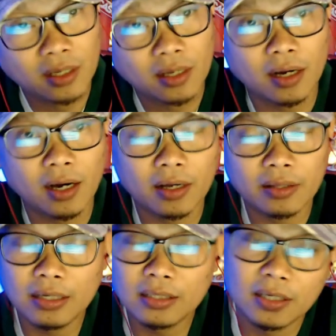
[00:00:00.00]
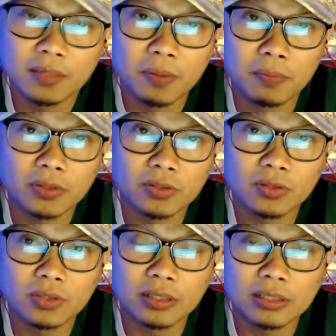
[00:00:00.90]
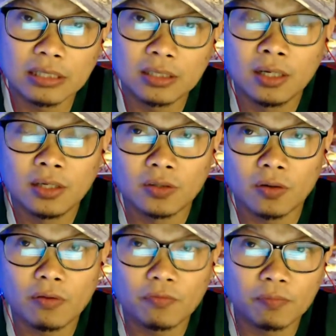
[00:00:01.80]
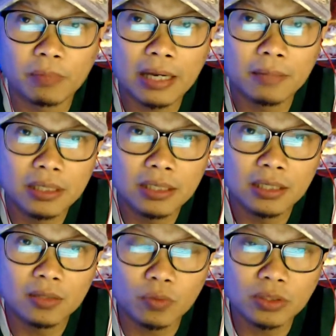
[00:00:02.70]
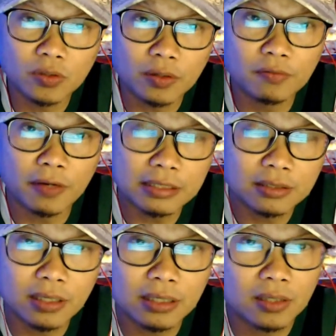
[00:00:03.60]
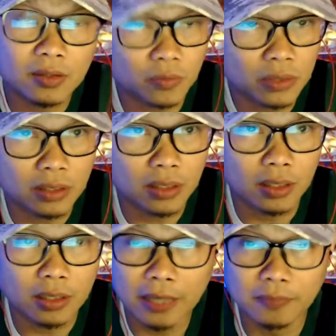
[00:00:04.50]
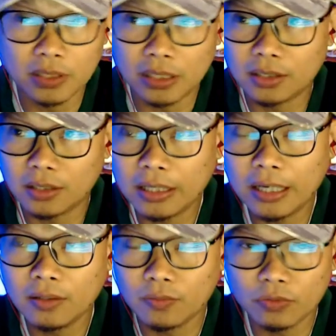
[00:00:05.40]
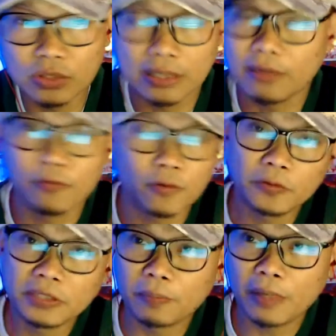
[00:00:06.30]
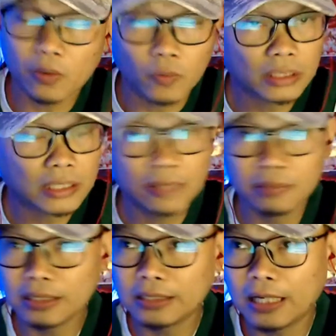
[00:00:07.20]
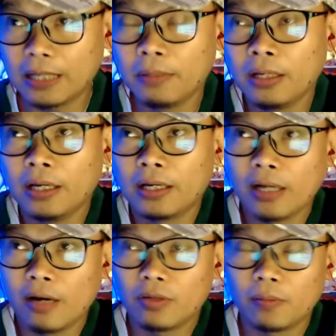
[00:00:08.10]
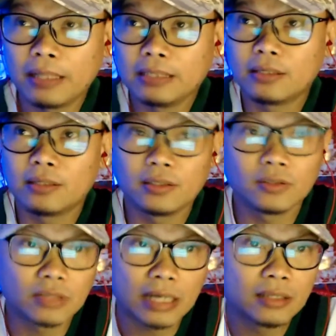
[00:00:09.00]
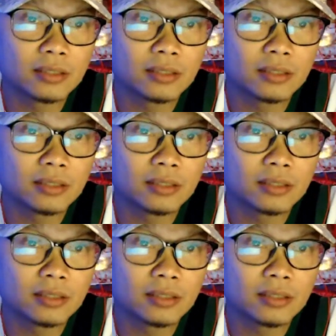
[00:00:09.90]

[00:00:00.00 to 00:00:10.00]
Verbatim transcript: uh, then it's going to be Boston Celtics. So if Miami Heat wants to advance, they need to win uh, Game six. Again, still full respect, one game at a time. Now the mindset is to tie the